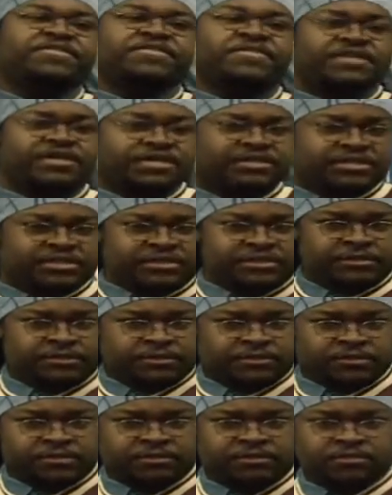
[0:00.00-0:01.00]

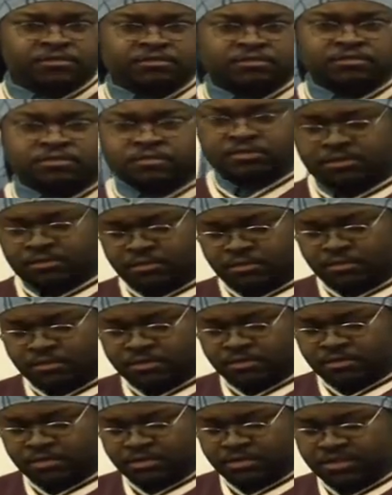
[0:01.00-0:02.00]
This
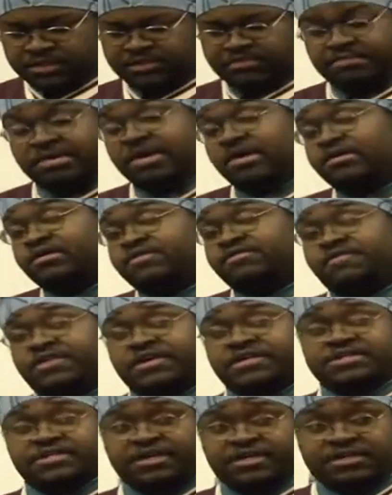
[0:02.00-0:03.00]
is America's
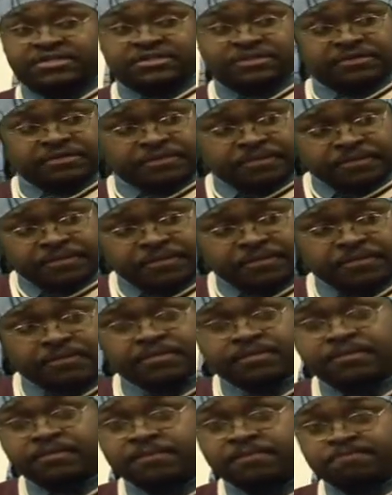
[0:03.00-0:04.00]
Fantasia.
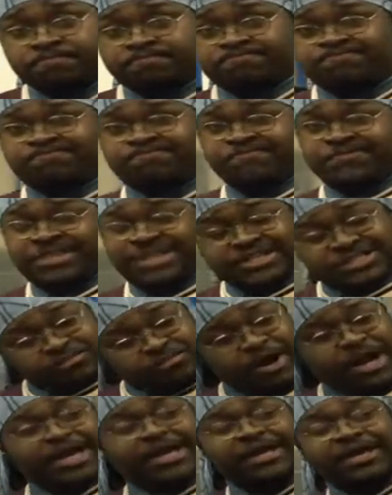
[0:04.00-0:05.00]
This
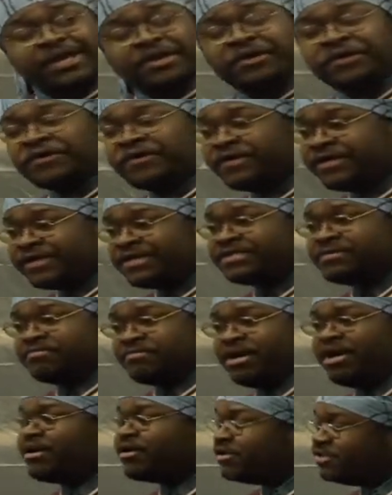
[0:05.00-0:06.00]
right here is
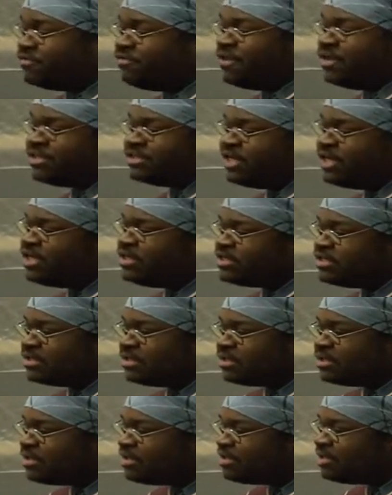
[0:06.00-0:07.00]
America's Fantasia,
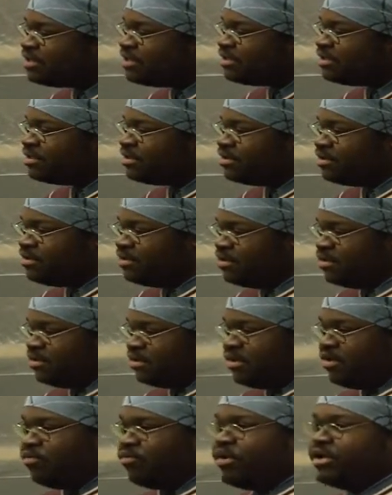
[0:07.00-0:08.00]

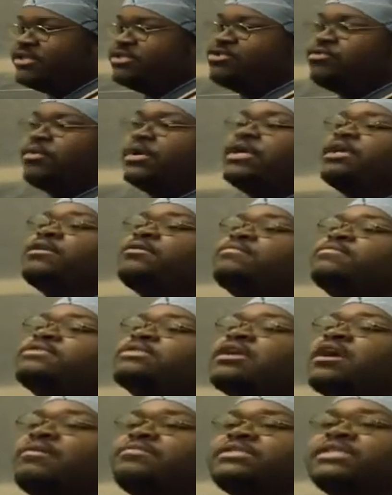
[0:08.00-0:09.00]
where
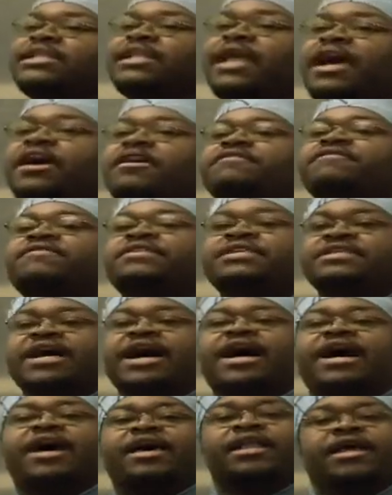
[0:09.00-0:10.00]
dreams come to life and
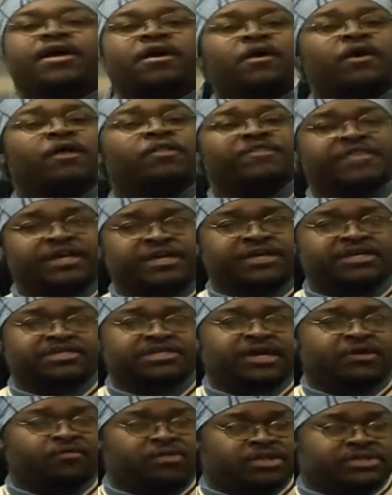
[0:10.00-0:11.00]
die like all things
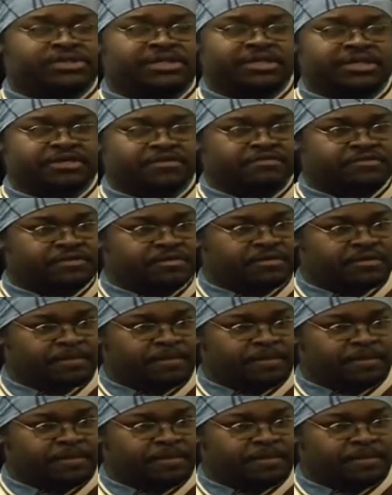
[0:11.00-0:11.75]
that once lived.